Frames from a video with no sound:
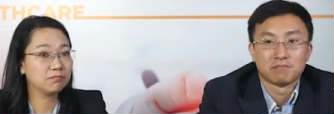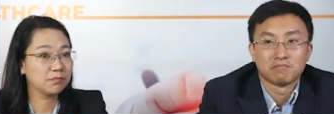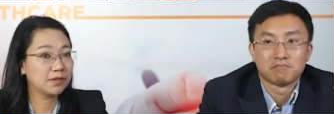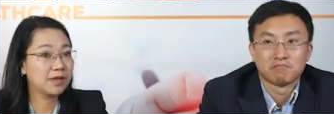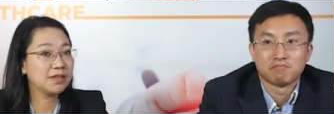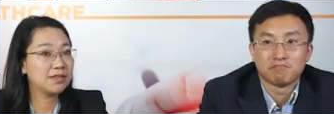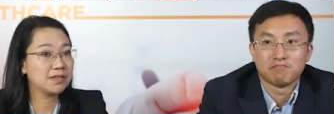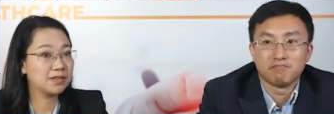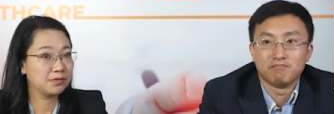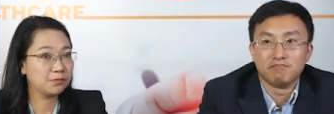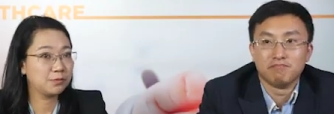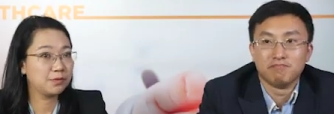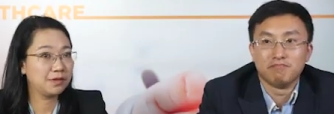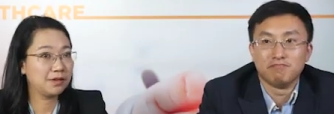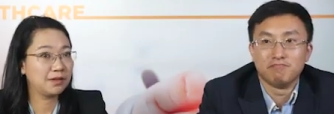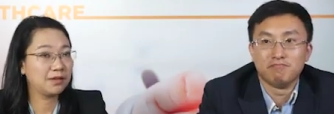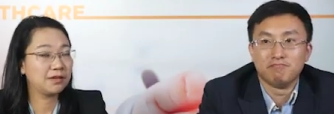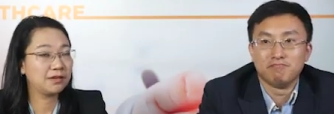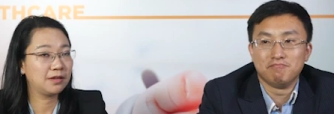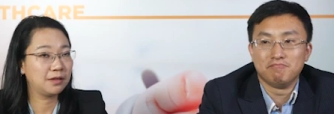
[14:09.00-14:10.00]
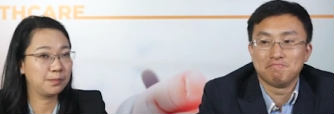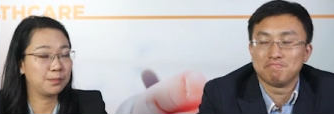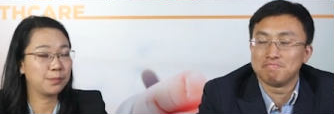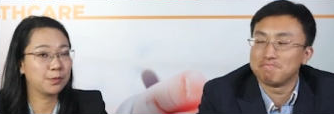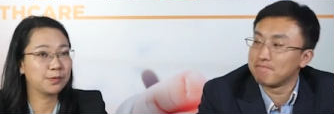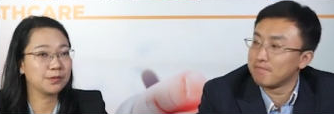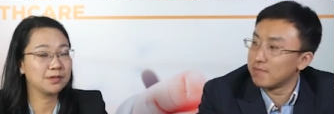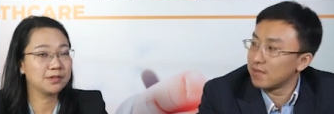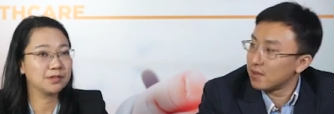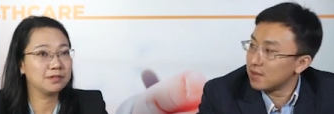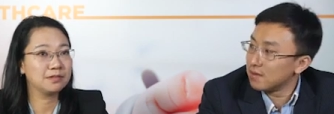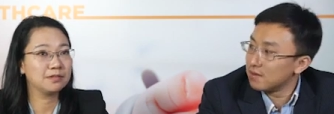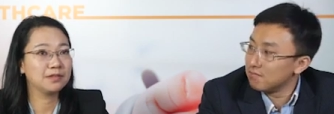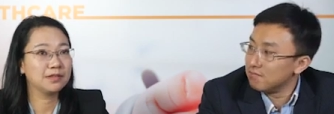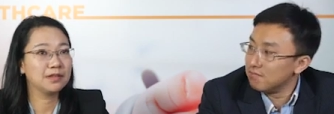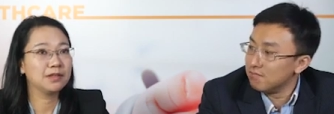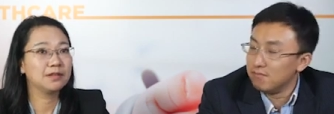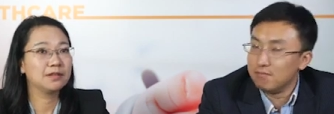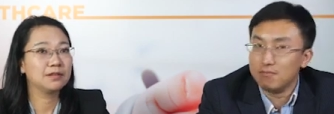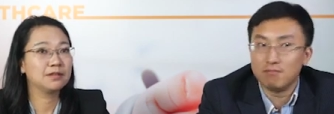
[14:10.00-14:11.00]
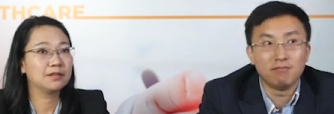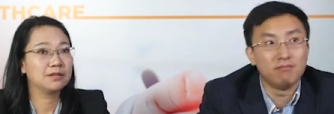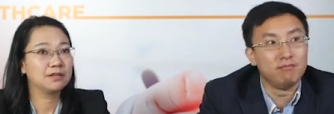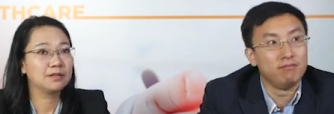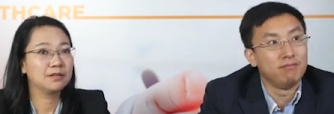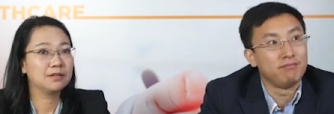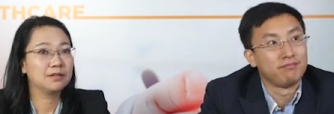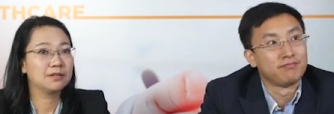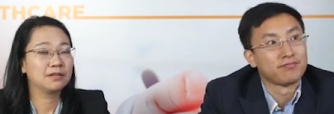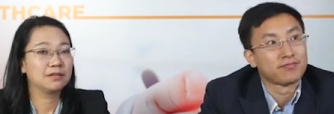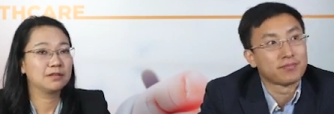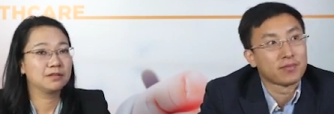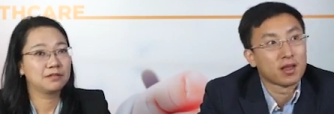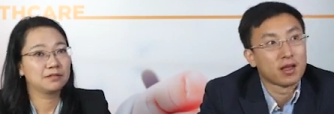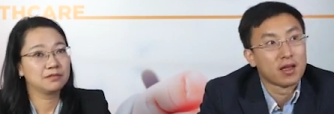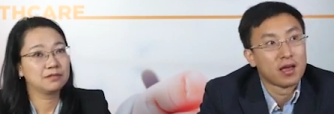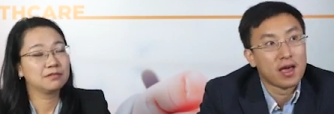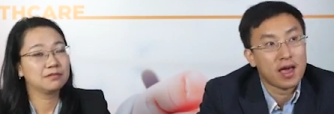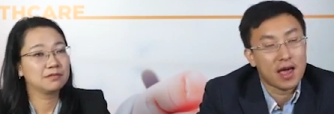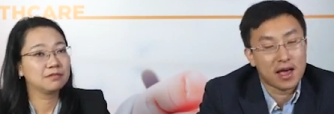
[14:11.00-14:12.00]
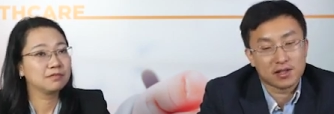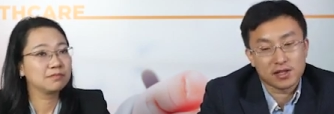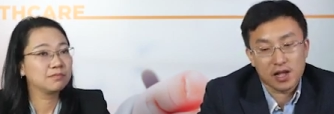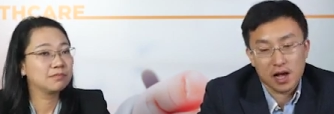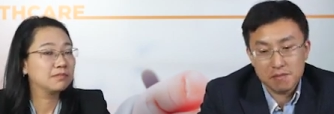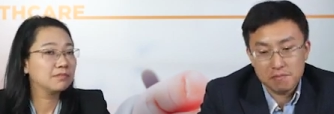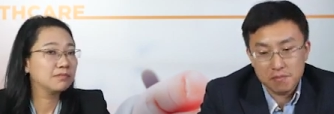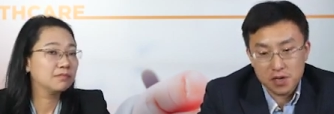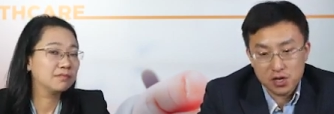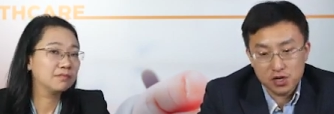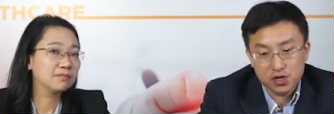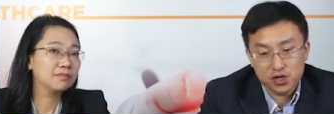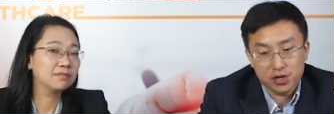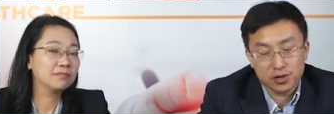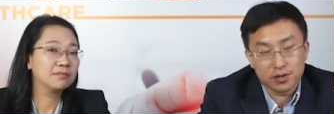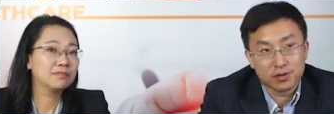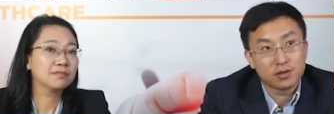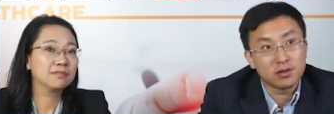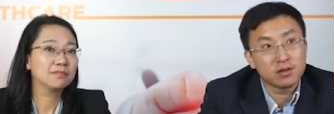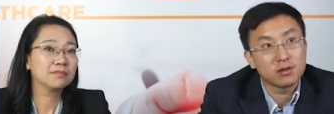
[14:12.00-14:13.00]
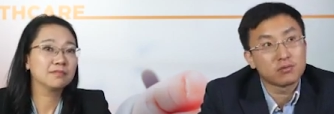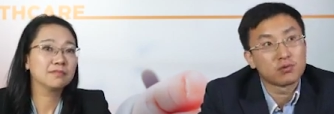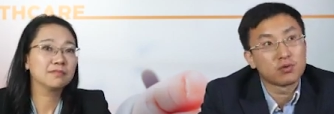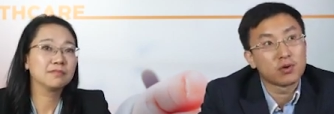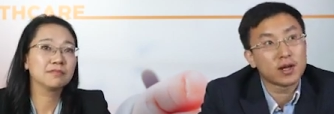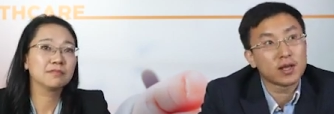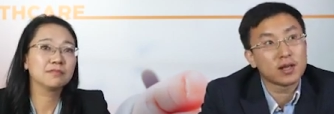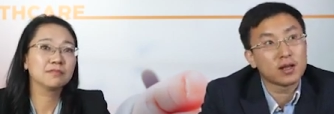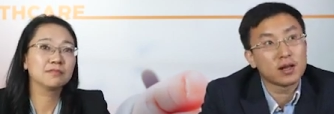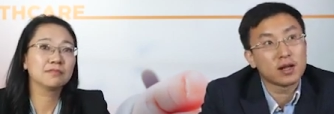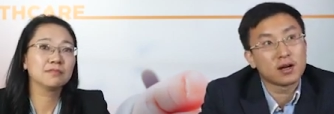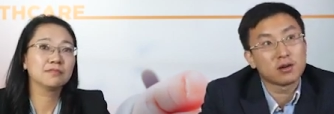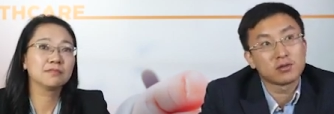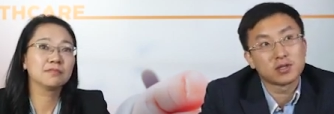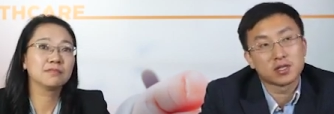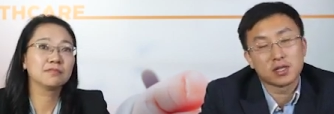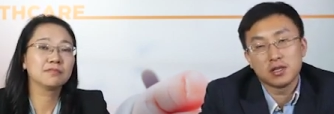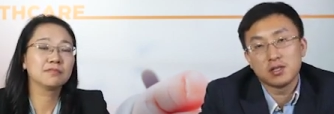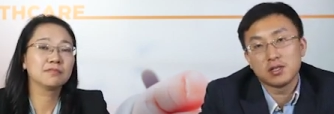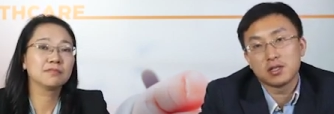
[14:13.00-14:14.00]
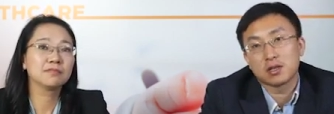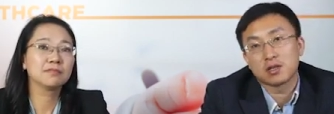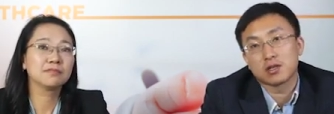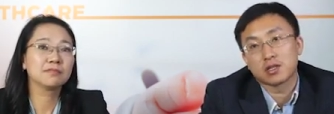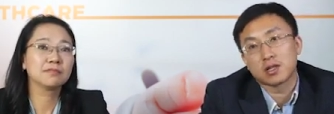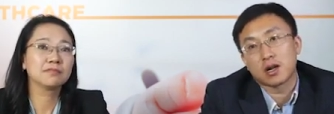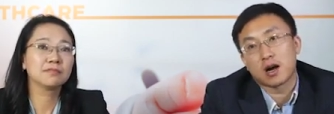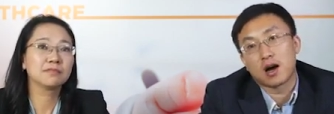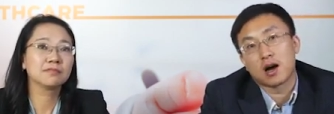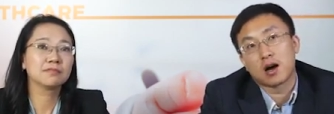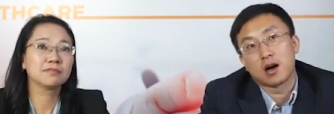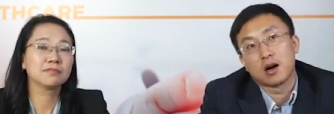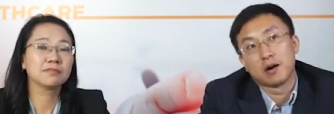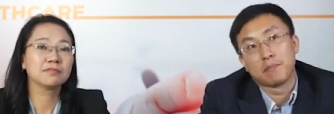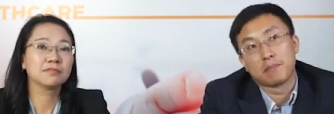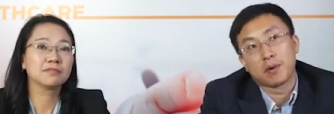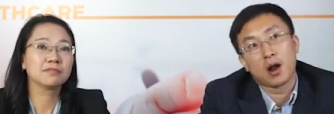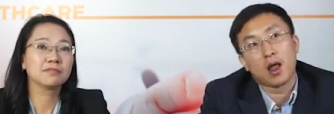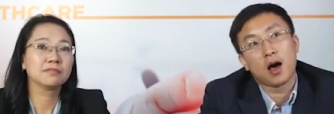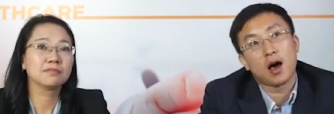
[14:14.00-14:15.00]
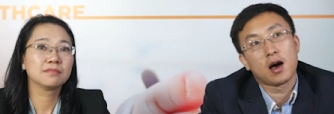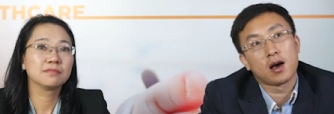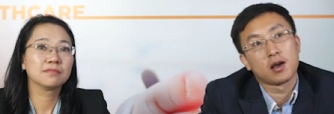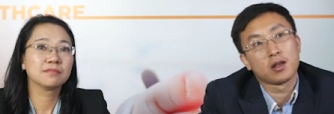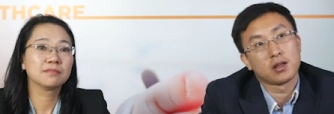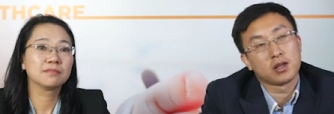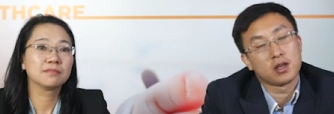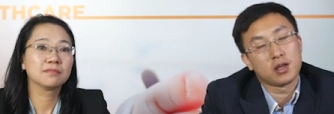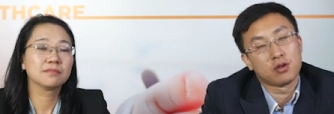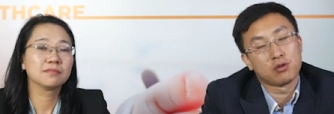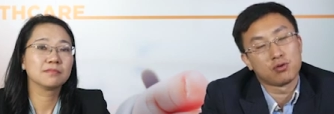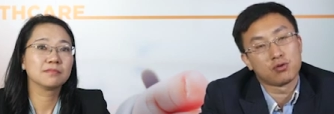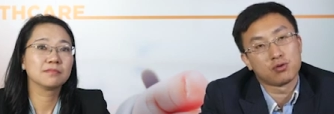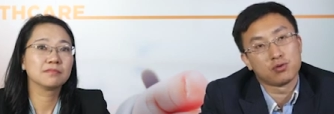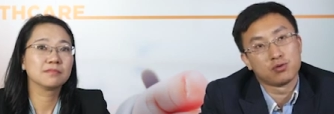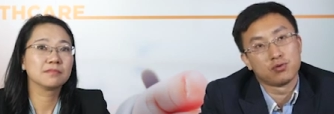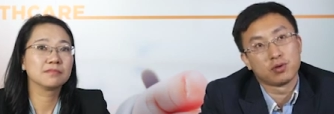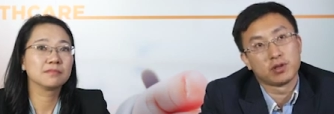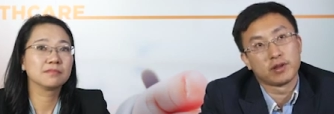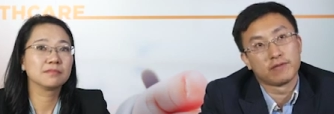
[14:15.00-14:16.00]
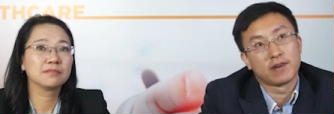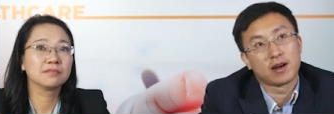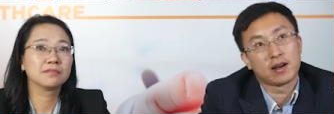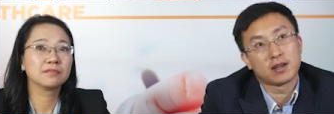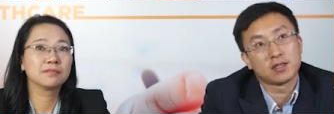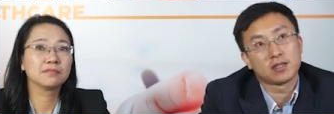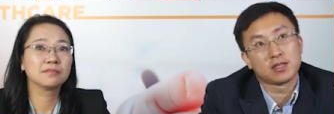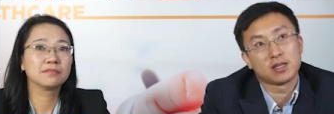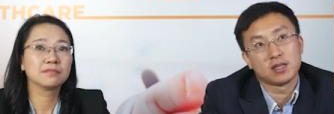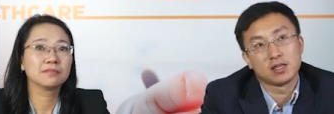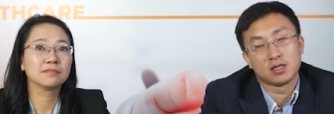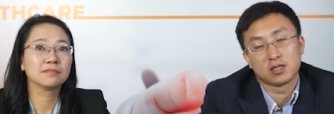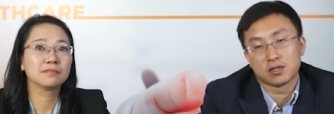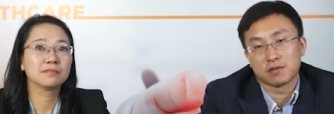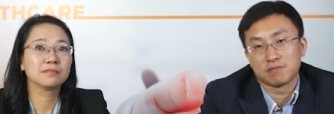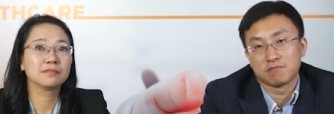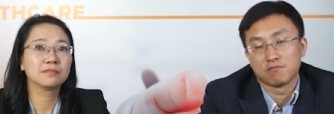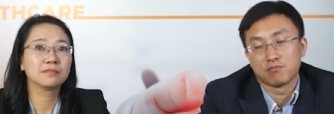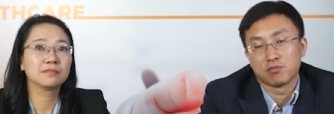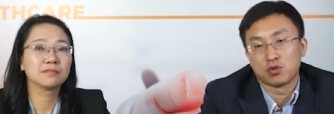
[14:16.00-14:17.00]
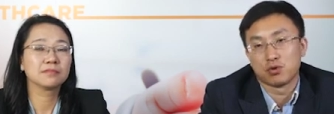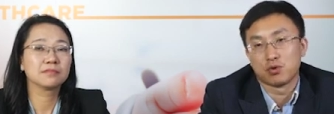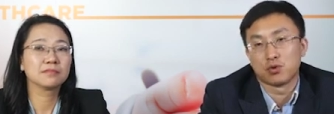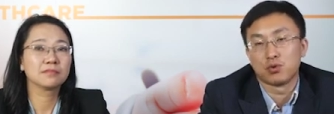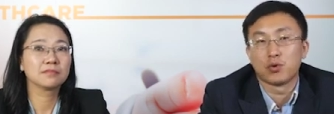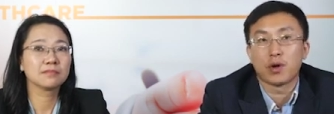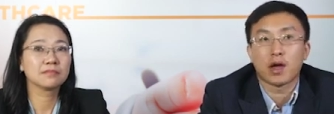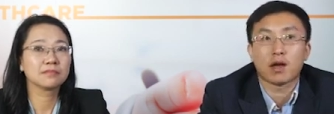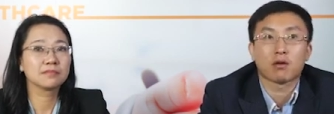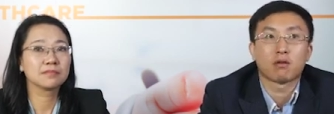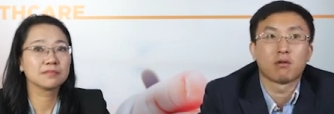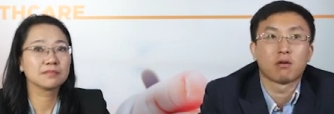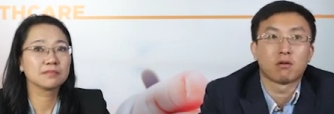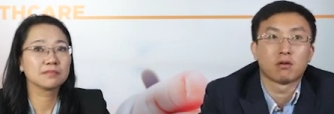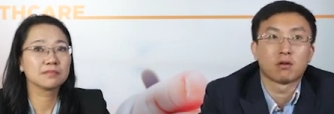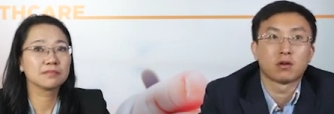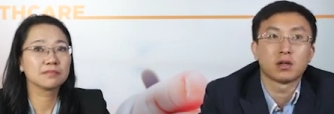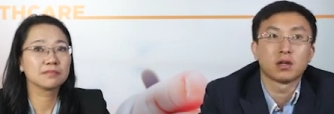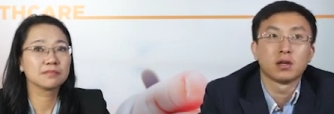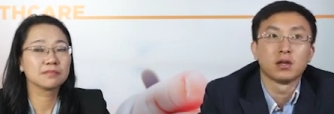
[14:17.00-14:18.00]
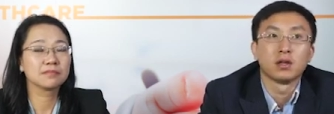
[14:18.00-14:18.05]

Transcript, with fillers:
Speaker 1: That's really important.
Speaker 2: As I mentioned, right now sensors are applied into devices to record